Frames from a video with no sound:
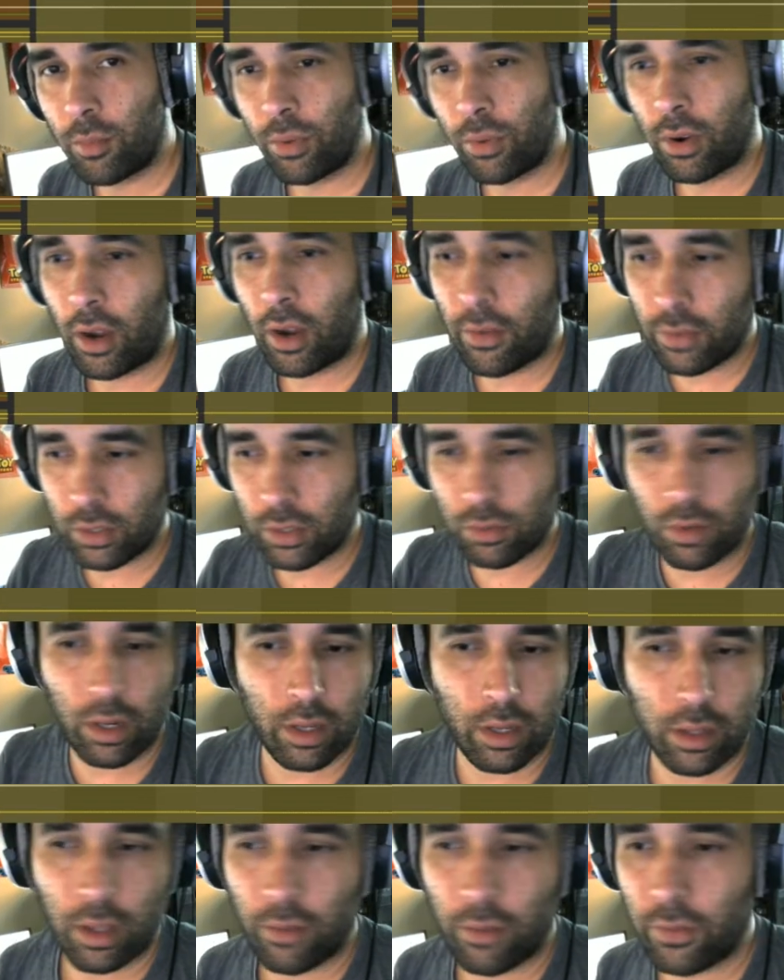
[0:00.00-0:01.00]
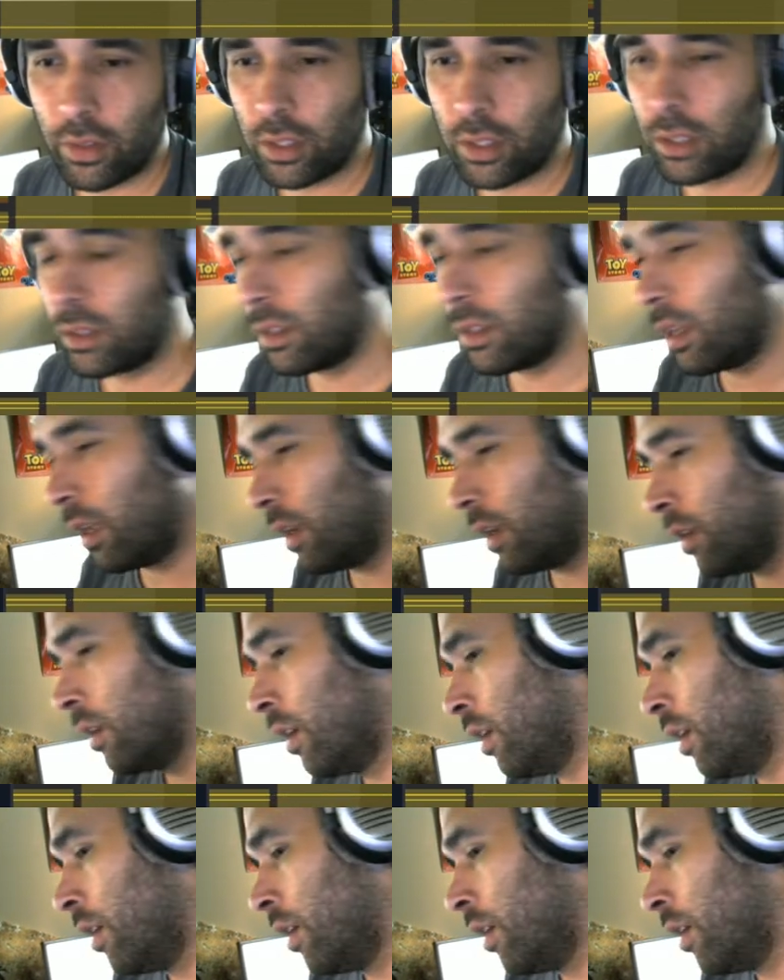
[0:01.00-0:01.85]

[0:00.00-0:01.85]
profits right at that 50 cent.